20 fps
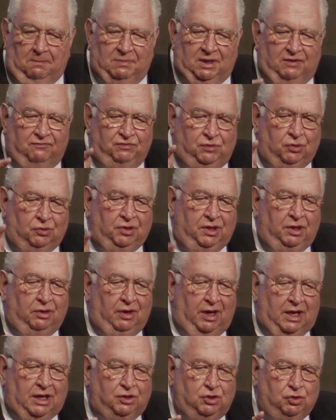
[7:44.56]
But if you're
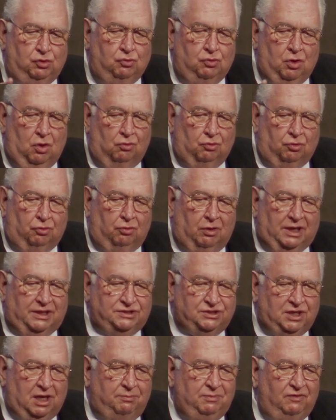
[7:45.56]
here and you know
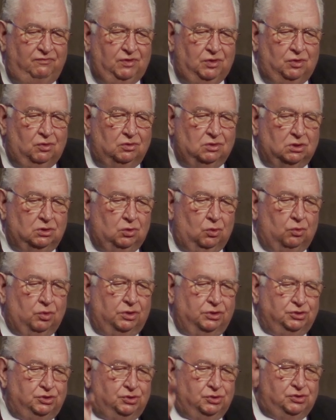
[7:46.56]
Christ, how many of you know the
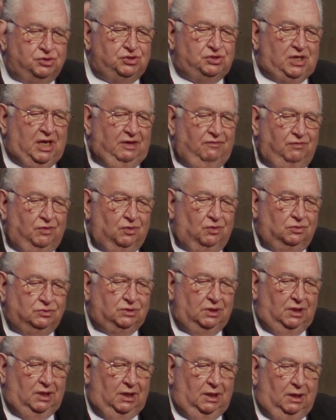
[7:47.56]
Lord as your Savior?
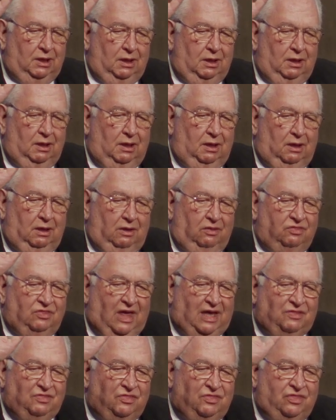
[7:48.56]
Amen.
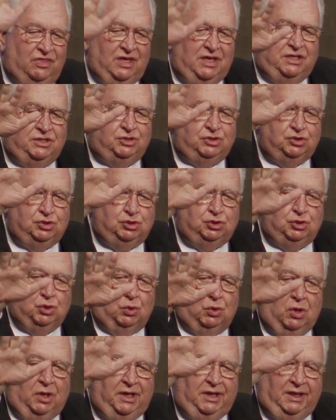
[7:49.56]
Then this
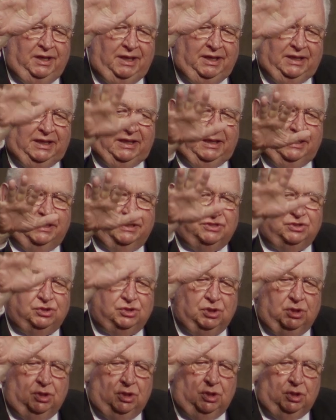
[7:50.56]
joy
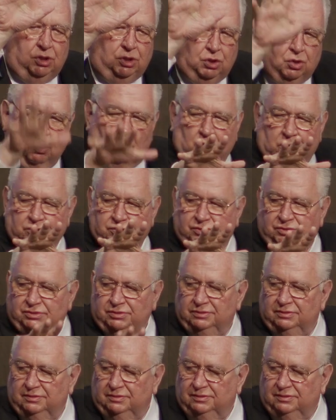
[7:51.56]
is yours.